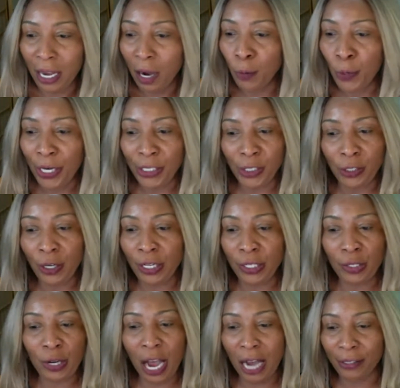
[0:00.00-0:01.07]
And we're showing
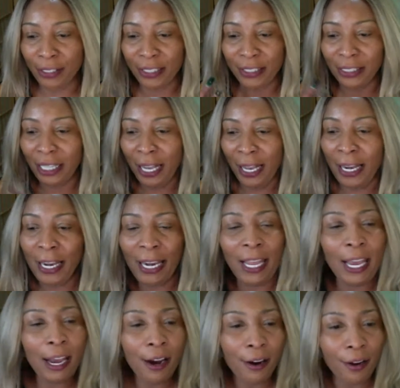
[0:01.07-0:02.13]
you how to
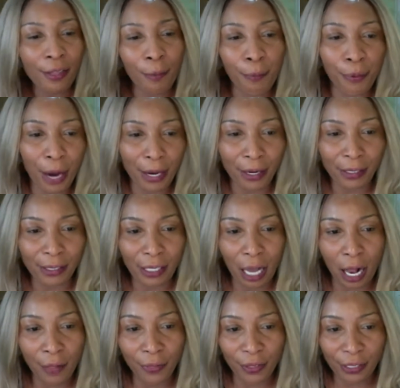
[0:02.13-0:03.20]
layer the products
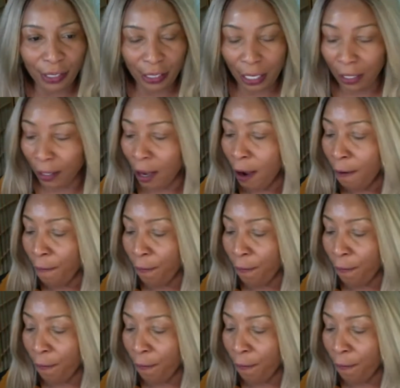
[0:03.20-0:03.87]
on the skin